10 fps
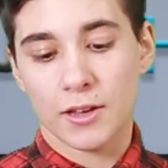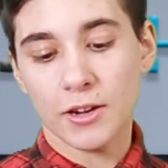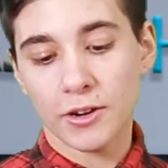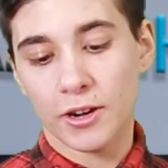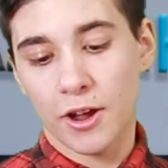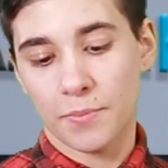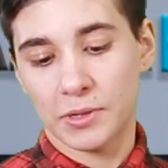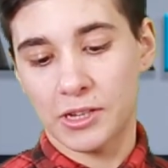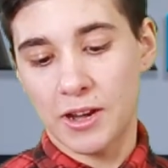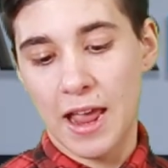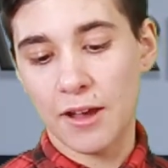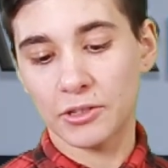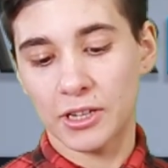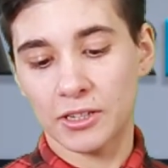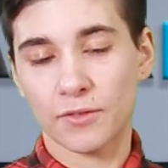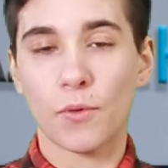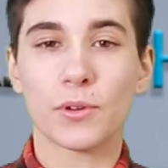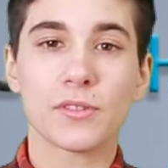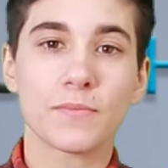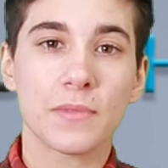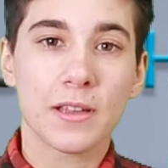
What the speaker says: ear cups and housings for them.